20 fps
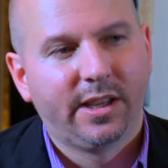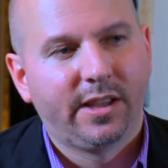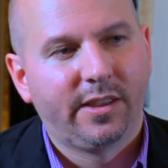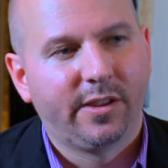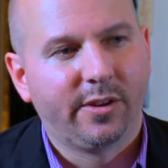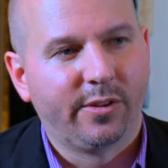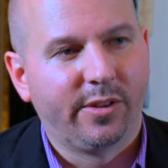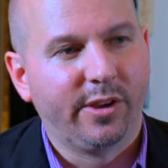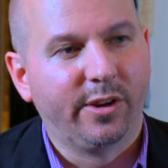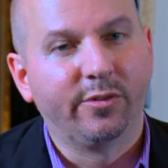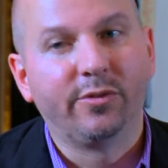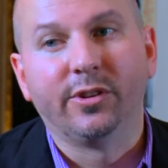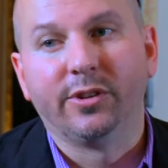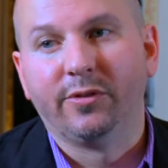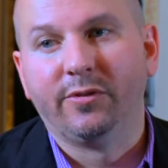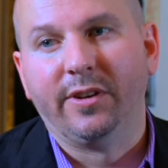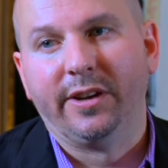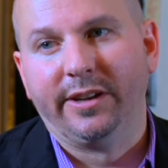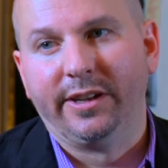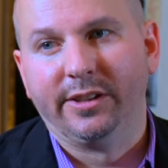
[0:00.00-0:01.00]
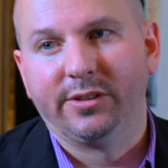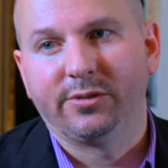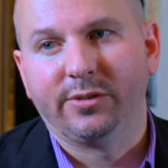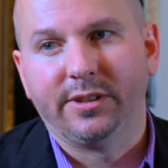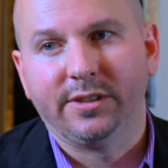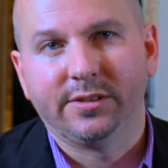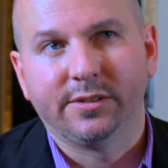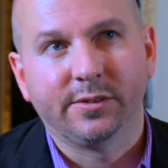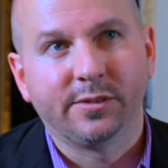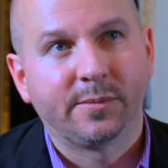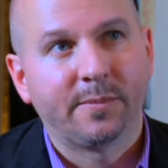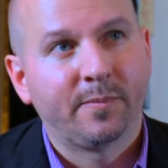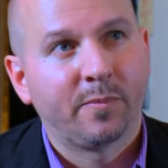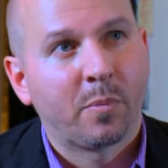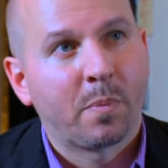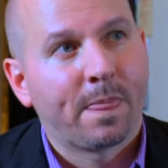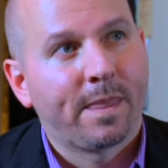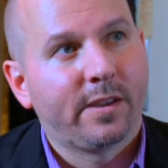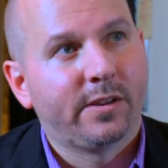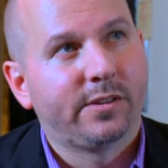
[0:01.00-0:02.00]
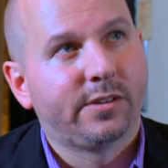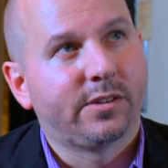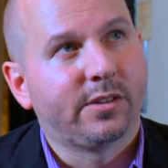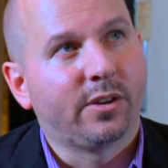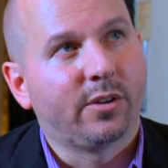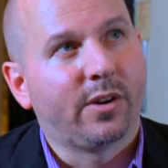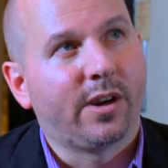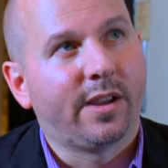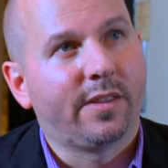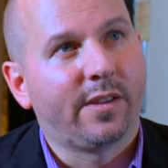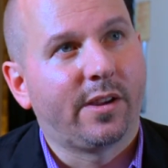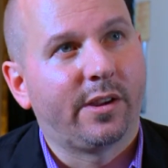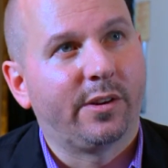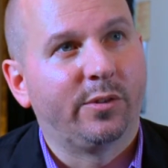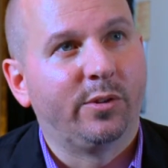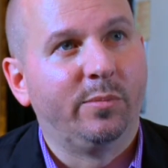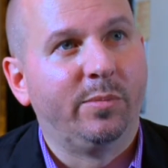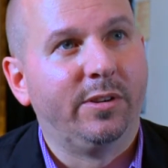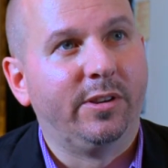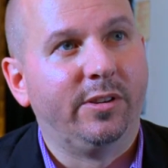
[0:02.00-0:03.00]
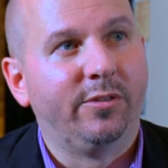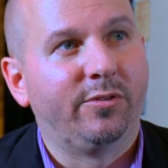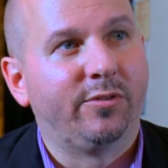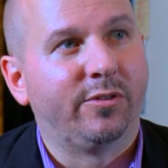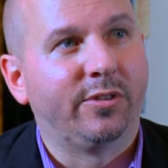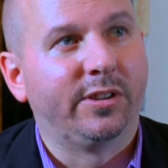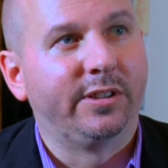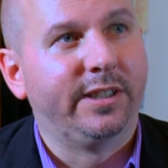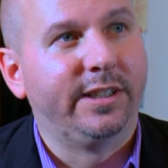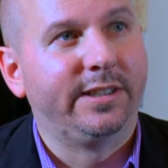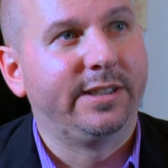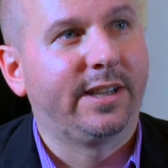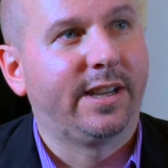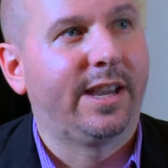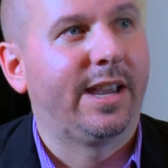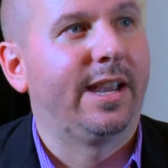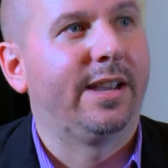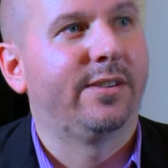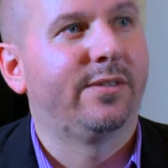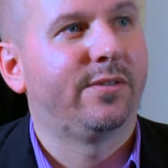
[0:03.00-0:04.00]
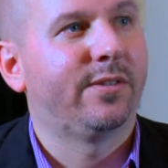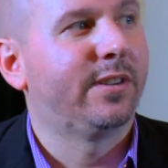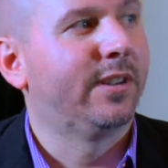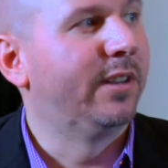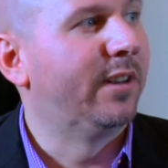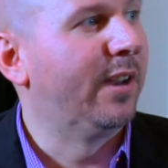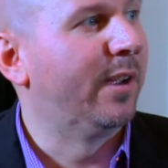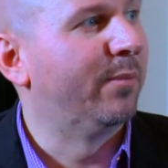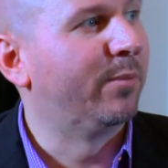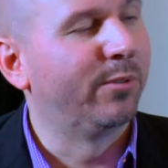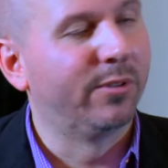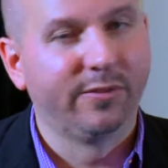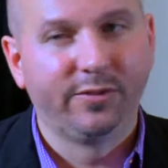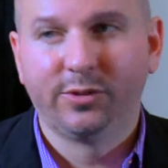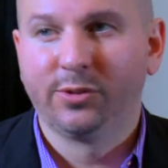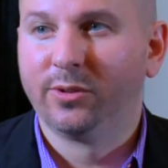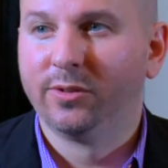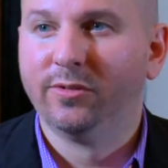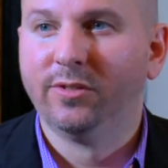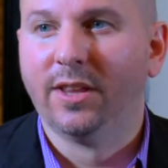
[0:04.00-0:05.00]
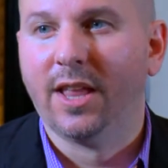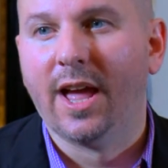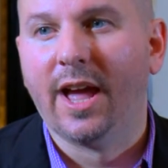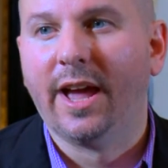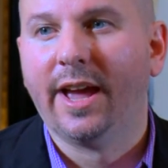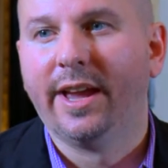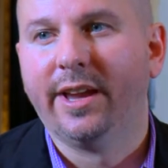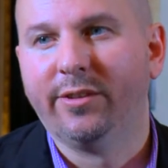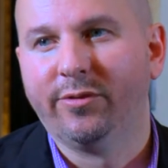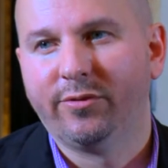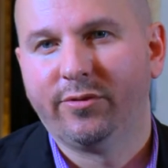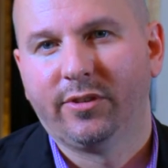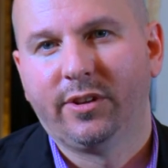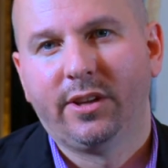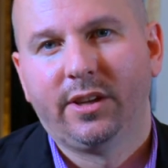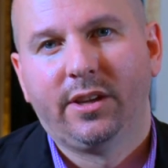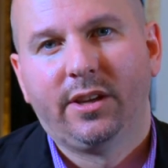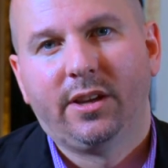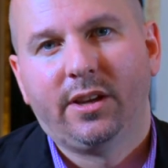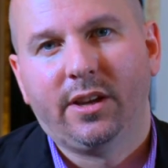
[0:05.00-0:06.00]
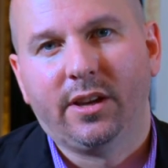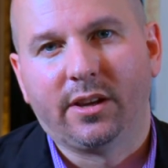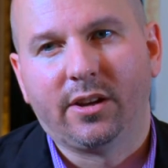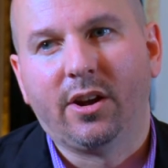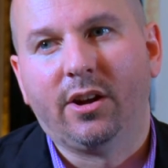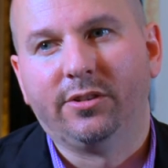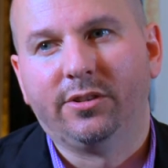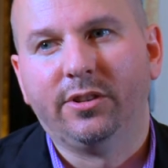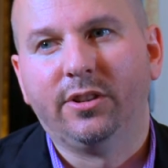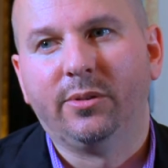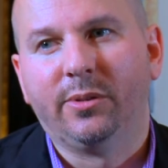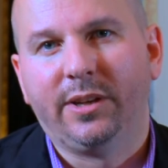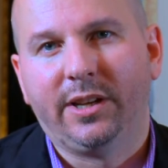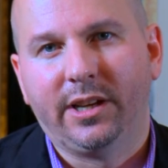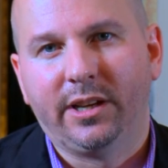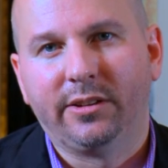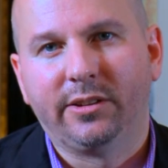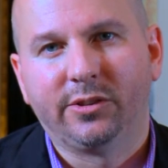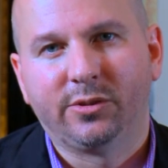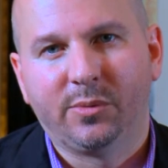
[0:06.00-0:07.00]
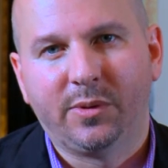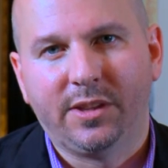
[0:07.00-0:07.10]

They're there for various reasons. So I thought it would be funny to have a number of sort of live uh, continuity errors